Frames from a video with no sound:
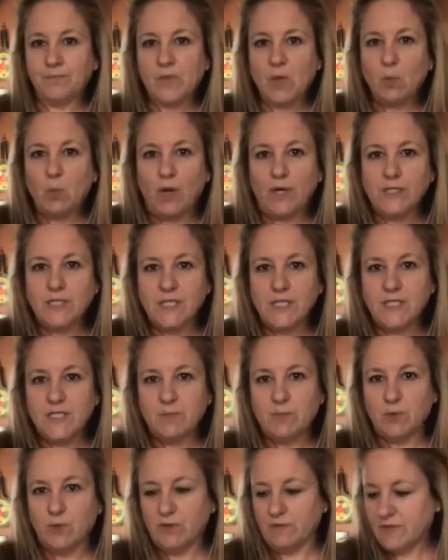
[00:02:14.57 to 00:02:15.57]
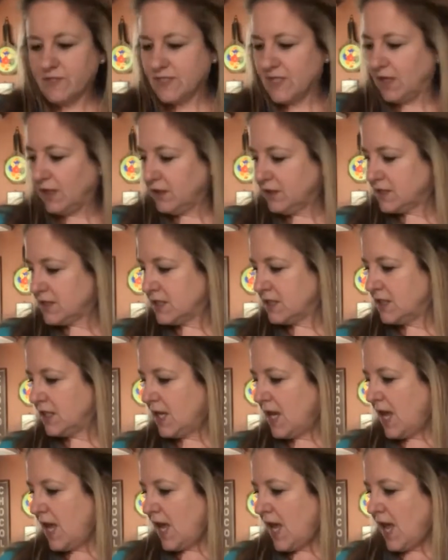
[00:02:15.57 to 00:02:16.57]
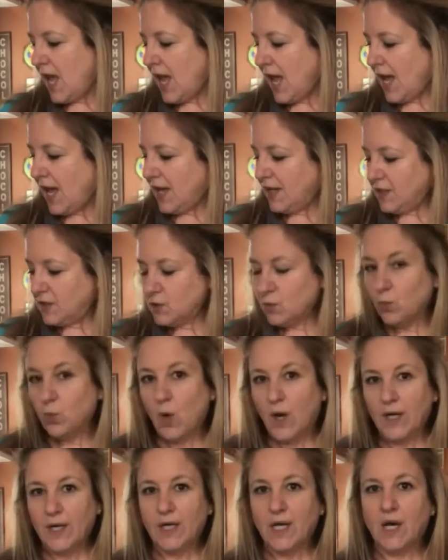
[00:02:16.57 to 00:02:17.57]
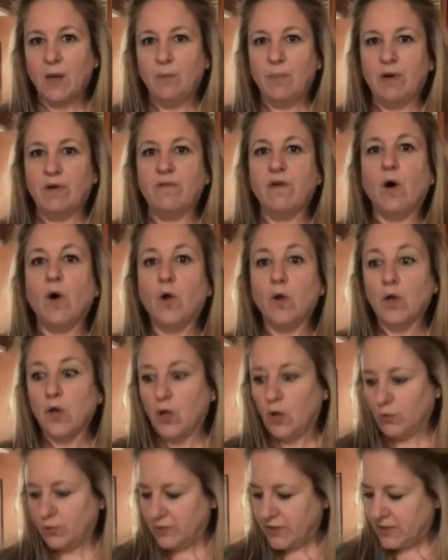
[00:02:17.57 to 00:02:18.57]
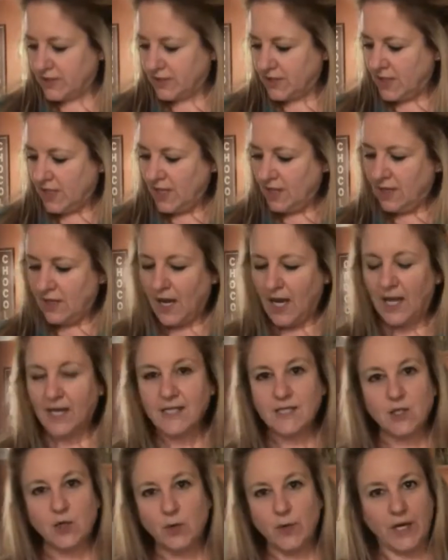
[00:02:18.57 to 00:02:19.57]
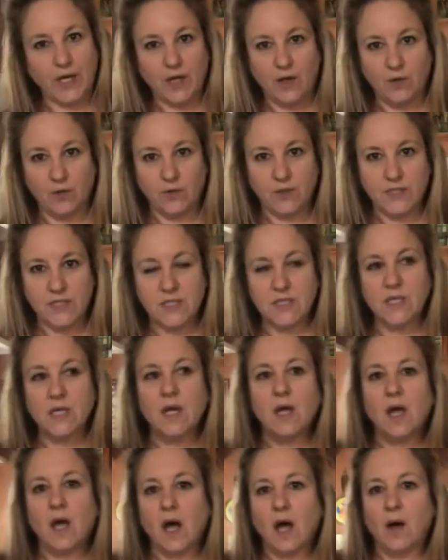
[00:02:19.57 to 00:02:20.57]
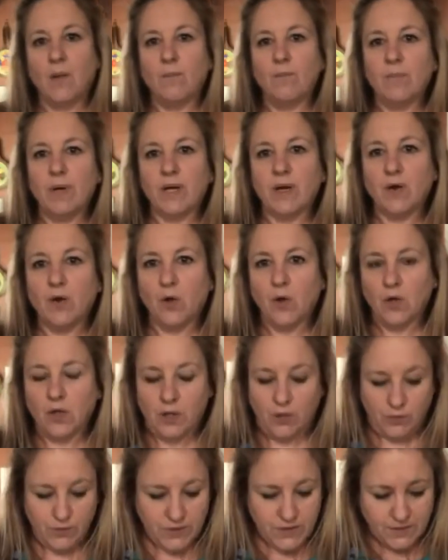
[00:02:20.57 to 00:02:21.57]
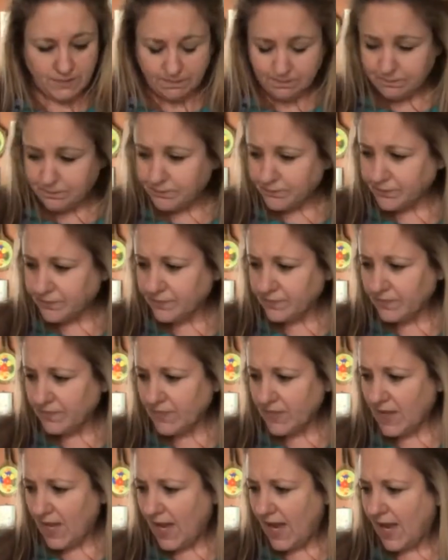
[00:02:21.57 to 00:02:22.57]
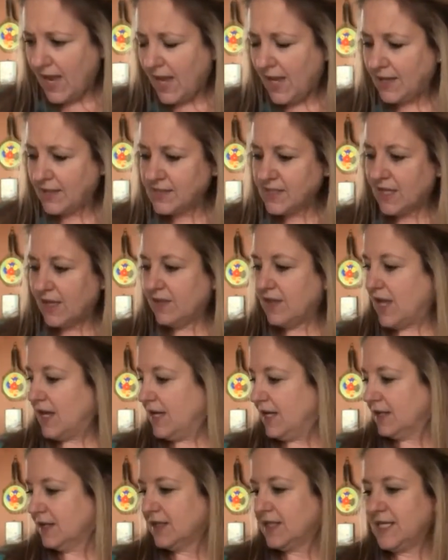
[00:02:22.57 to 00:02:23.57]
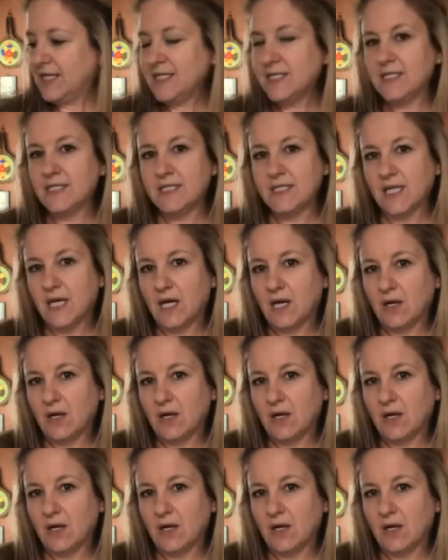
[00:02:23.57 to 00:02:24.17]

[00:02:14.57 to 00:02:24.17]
1 teaspoon of salt, and 1 cup of whole oats, not quick oats, but whole oats. And then at least